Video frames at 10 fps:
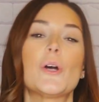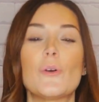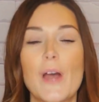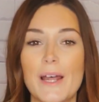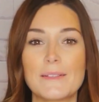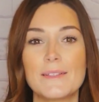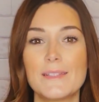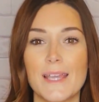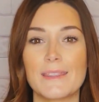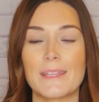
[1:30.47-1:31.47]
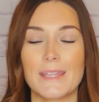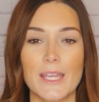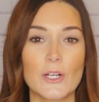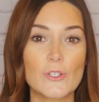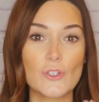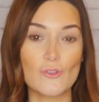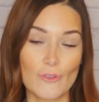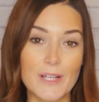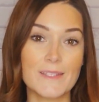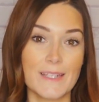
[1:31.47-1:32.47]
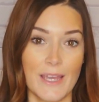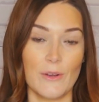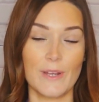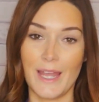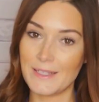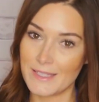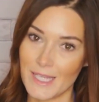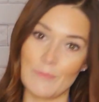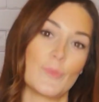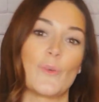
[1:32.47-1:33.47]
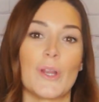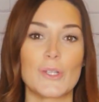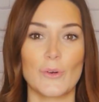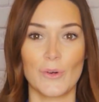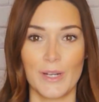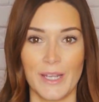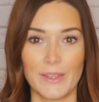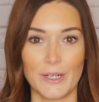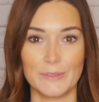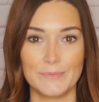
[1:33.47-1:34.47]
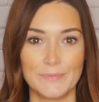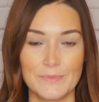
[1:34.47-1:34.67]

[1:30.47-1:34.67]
who hasn't said that they are stressed out at some point or another.